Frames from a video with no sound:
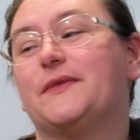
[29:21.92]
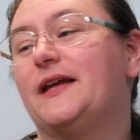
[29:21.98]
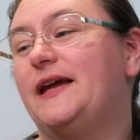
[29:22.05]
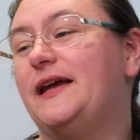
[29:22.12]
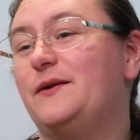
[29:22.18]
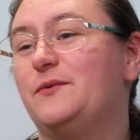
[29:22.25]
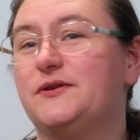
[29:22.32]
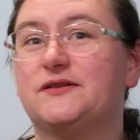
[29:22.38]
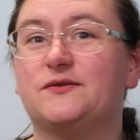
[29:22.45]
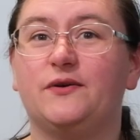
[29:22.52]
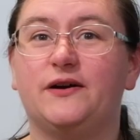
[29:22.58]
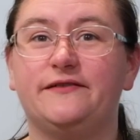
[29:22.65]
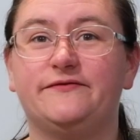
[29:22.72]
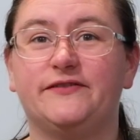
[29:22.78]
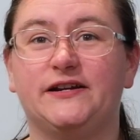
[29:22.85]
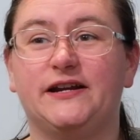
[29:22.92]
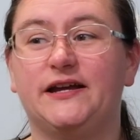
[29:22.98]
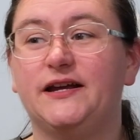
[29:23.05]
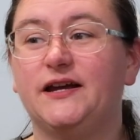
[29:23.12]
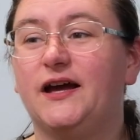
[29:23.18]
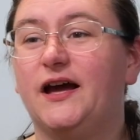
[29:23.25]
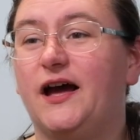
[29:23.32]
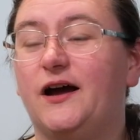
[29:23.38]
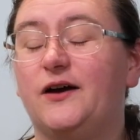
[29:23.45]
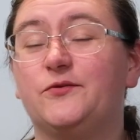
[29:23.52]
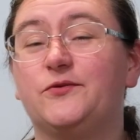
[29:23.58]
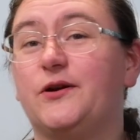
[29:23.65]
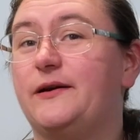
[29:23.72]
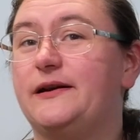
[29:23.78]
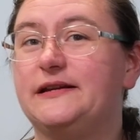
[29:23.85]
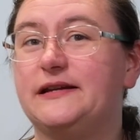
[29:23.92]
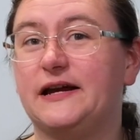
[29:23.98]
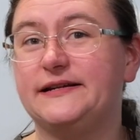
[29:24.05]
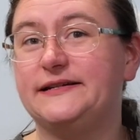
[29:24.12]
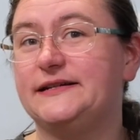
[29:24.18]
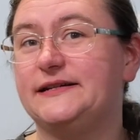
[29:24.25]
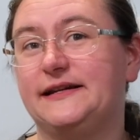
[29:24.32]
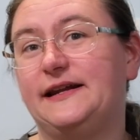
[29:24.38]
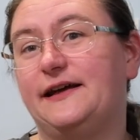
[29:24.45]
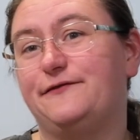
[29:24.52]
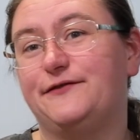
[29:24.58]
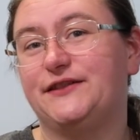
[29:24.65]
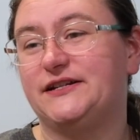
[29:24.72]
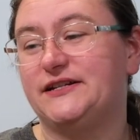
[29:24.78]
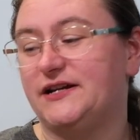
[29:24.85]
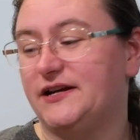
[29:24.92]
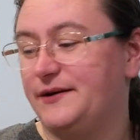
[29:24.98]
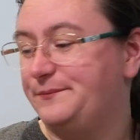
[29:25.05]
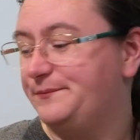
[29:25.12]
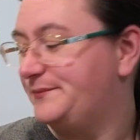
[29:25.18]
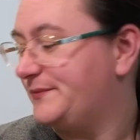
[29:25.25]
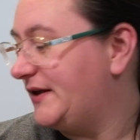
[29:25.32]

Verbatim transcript: It was quite funny, although it, I didn't laugh at the time